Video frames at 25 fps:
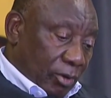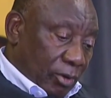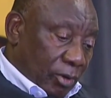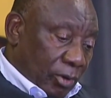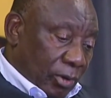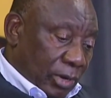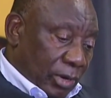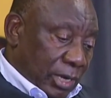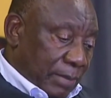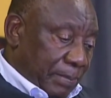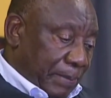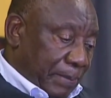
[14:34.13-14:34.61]

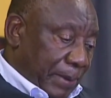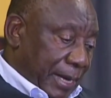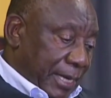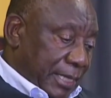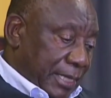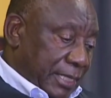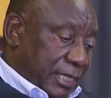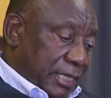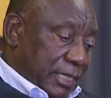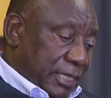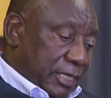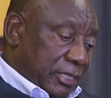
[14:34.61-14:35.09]
to guide
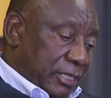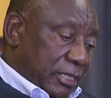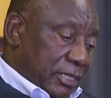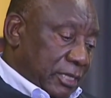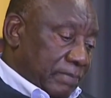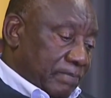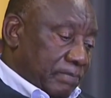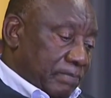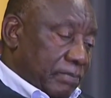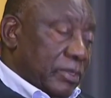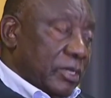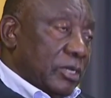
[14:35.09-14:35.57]
all the
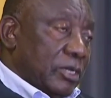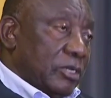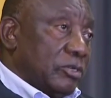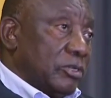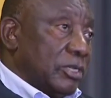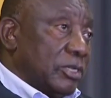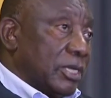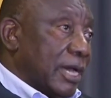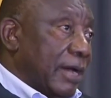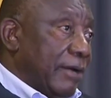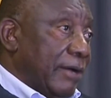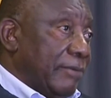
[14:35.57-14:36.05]

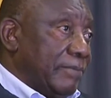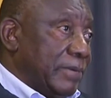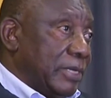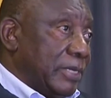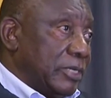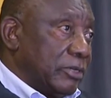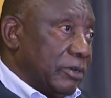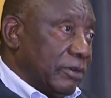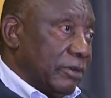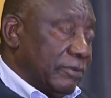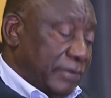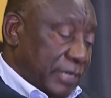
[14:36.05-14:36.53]
parties
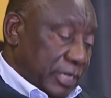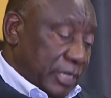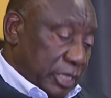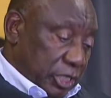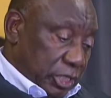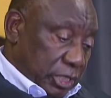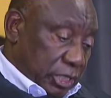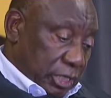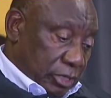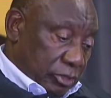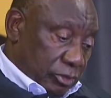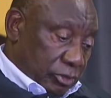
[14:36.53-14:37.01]
to the
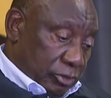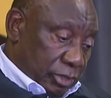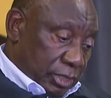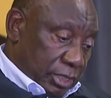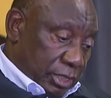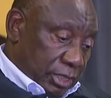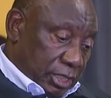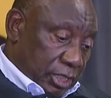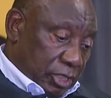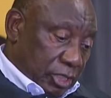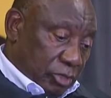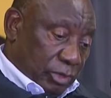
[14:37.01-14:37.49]
Government of
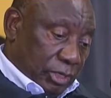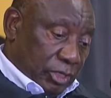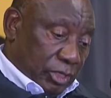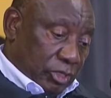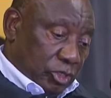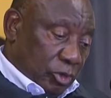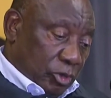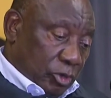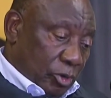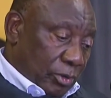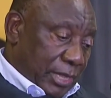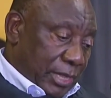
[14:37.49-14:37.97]
National
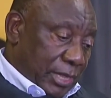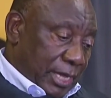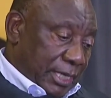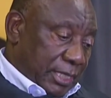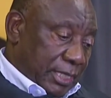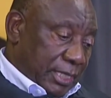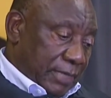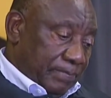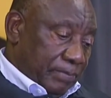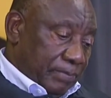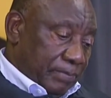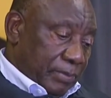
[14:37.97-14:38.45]
Unity to
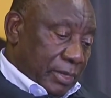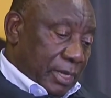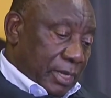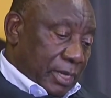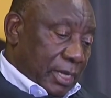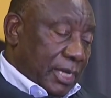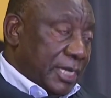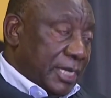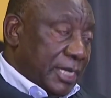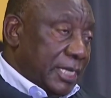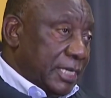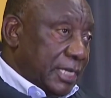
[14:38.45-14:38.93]
ensure
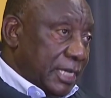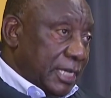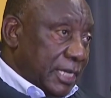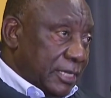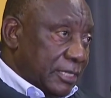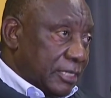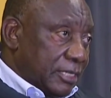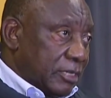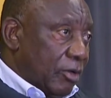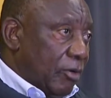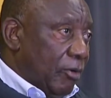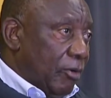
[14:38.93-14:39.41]
that
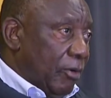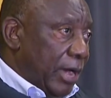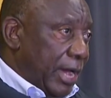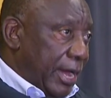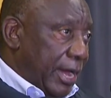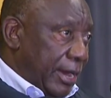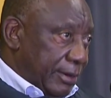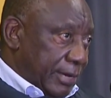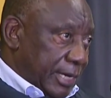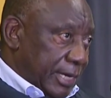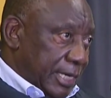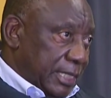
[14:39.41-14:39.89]
it
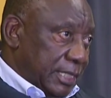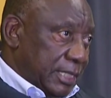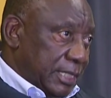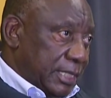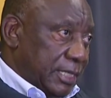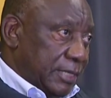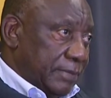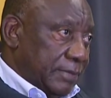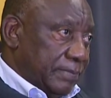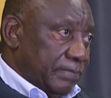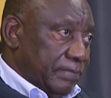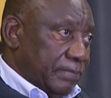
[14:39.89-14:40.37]
is
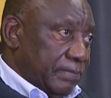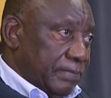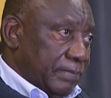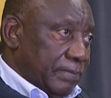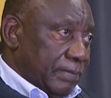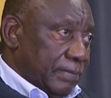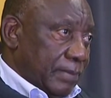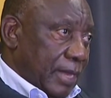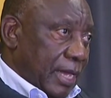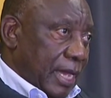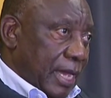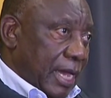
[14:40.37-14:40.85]

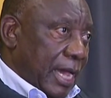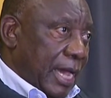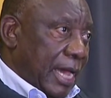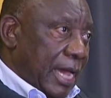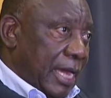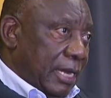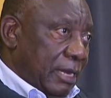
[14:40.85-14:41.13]
coherent